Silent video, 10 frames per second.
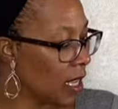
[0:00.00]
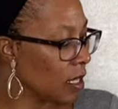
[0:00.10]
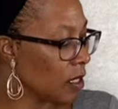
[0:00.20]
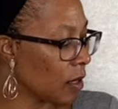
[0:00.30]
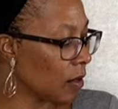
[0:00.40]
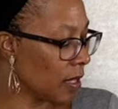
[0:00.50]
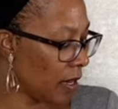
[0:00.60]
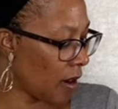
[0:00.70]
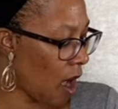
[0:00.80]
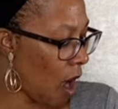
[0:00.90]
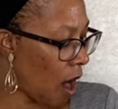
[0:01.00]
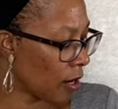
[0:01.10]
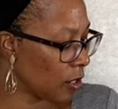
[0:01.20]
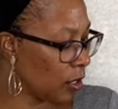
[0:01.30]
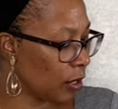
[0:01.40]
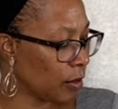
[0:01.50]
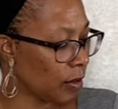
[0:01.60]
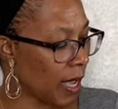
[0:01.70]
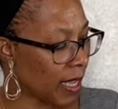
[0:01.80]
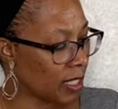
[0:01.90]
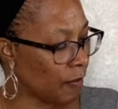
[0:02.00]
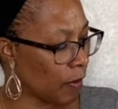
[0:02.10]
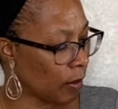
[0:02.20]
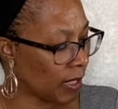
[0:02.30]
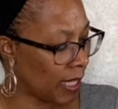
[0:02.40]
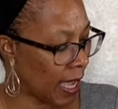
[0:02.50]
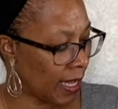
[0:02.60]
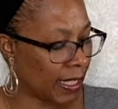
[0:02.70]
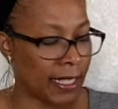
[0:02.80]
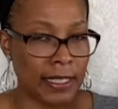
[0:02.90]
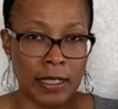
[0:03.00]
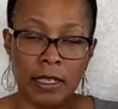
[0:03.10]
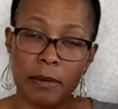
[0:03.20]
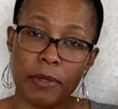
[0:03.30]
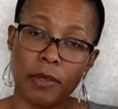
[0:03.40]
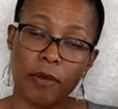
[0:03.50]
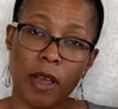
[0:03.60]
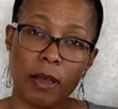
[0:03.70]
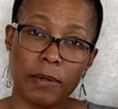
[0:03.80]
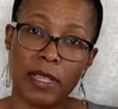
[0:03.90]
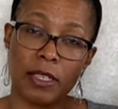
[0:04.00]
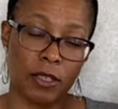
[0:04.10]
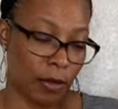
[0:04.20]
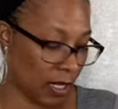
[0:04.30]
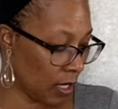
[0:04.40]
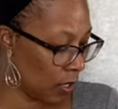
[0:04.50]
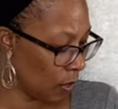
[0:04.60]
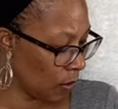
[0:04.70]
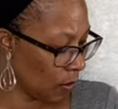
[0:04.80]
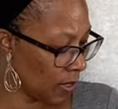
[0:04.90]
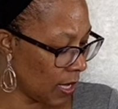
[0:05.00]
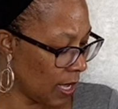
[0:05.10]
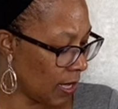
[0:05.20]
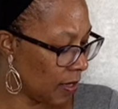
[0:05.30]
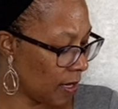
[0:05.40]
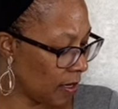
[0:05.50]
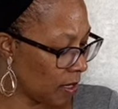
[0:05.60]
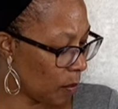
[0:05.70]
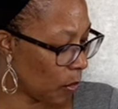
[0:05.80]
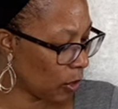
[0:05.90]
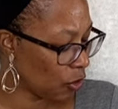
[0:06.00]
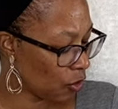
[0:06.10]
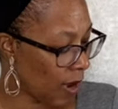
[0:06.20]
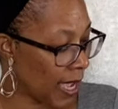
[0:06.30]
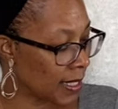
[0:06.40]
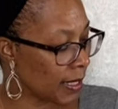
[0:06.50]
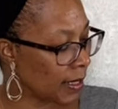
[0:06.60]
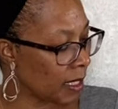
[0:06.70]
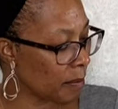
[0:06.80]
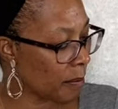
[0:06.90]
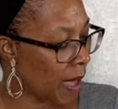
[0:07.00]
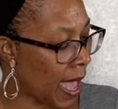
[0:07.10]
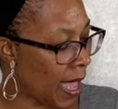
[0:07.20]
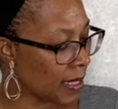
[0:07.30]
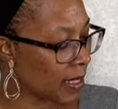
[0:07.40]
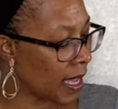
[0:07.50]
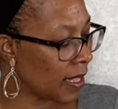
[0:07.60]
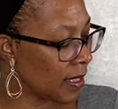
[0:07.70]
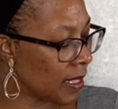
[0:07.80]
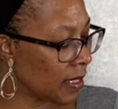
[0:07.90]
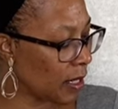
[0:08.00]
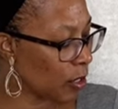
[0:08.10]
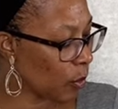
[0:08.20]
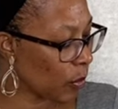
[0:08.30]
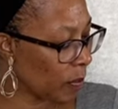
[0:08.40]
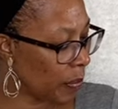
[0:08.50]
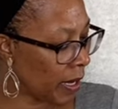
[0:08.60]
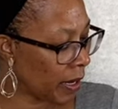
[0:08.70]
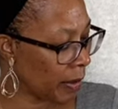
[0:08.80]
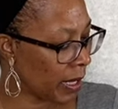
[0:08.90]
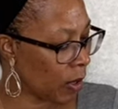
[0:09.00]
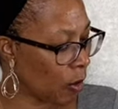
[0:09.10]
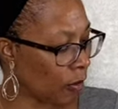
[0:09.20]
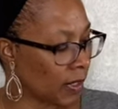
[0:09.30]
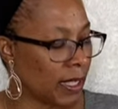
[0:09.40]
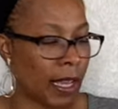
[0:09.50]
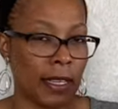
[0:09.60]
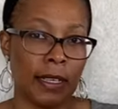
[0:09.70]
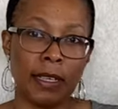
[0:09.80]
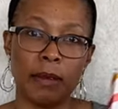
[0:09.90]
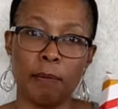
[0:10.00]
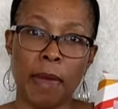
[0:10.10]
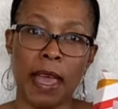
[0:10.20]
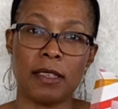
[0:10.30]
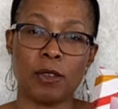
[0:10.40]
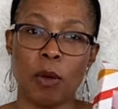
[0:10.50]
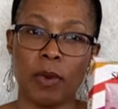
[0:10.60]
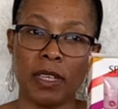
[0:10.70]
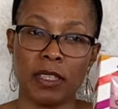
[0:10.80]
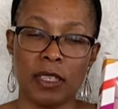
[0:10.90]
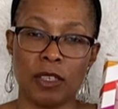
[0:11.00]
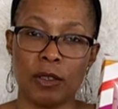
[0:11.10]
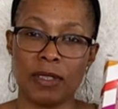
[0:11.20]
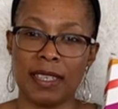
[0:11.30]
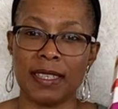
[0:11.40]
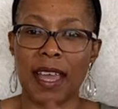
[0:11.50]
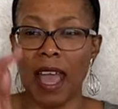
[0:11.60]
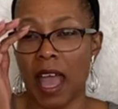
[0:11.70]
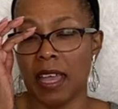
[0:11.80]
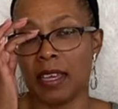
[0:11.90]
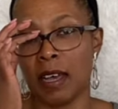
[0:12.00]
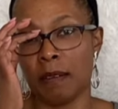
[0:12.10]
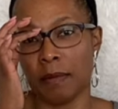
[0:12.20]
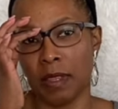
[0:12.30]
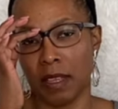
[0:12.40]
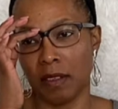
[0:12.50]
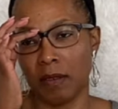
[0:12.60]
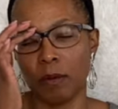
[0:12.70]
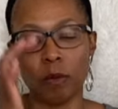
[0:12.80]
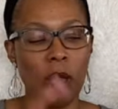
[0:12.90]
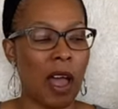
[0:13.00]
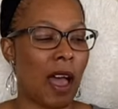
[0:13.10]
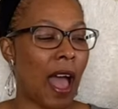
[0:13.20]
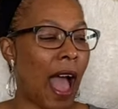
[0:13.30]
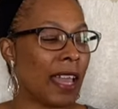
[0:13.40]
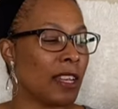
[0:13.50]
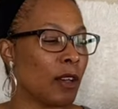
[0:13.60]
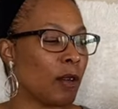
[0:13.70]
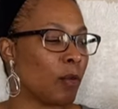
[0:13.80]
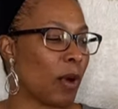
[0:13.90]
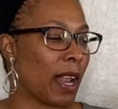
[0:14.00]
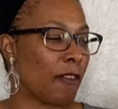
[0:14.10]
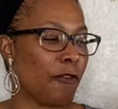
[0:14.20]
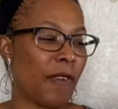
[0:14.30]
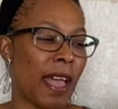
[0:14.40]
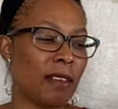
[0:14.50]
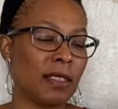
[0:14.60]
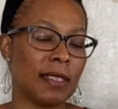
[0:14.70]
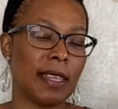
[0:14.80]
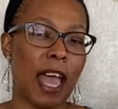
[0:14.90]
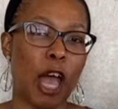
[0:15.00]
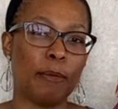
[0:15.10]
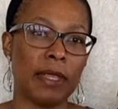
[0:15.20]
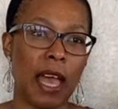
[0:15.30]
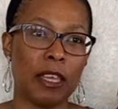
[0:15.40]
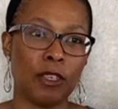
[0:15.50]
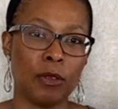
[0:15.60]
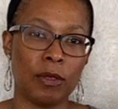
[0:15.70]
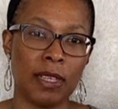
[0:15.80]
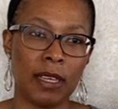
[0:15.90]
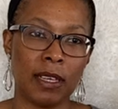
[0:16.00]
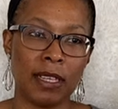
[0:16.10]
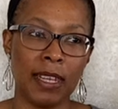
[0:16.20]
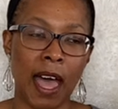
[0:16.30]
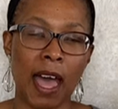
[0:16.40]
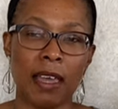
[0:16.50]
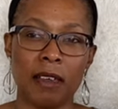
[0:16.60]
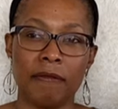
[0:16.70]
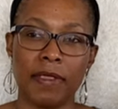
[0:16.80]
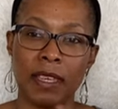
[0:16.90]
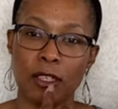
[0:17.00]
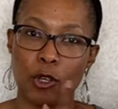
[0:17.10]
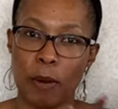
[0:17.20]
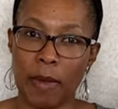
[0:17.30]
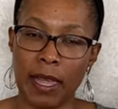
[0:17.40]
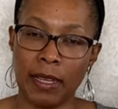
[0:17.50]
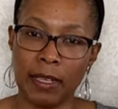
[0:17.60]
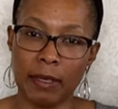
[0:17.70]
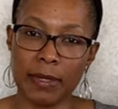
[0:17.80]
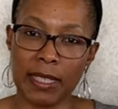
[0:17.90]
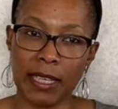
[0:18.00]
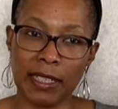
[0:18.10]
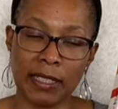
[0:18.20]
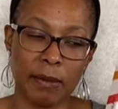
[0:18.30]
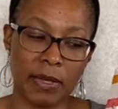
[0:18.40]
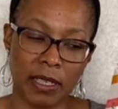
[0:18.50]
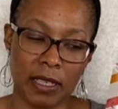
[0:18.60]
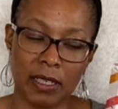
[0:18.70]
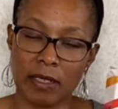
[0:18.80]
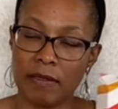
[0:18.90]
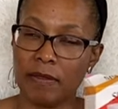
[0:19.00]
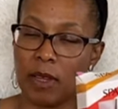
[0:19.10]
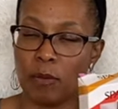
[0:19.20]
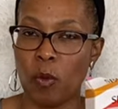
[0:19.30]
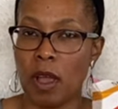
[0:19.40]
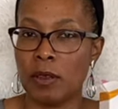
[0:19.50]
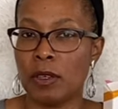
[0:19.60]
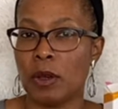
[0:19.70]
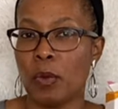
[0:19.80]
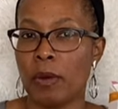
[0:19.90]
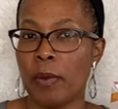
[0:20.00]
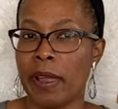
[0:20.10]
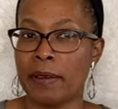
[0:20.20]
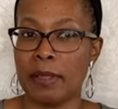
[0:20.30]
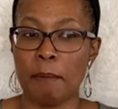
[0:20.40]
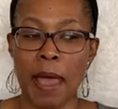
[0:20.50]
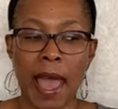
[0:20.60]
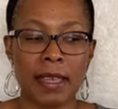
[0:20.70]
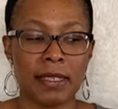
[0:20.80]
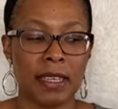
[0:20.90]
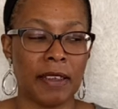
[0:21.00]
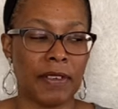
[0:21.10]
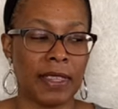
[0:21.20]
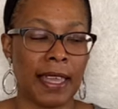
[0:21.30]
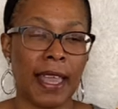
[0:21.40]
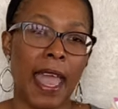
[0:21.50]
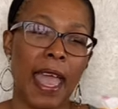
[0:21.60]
So there are two exfoliating lip scrubs that you can use. There's a moisturizing lip mask, and then there's a repairing overnight lip mask. So I wanted to use these. I know what I found is that I'm not using a lot of things on my lips lately because of, you know, we're wearing a mask and everything.